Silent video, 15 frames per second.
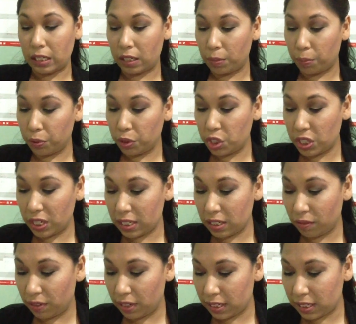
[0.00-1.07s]
And
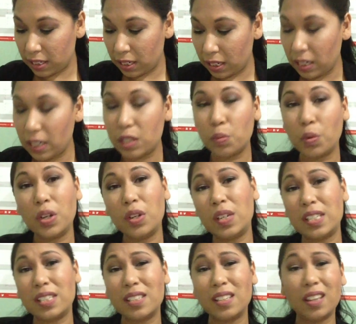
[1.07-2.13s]
appreciative listening is where you
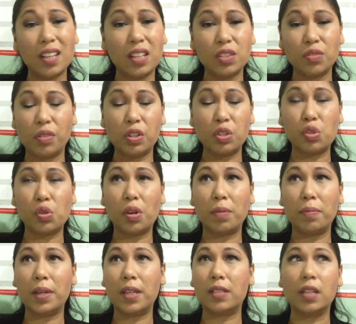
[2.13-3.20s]
listen things for
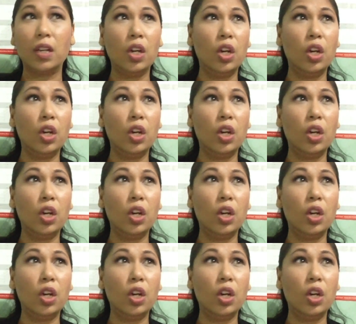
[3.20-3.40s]
enjoyment.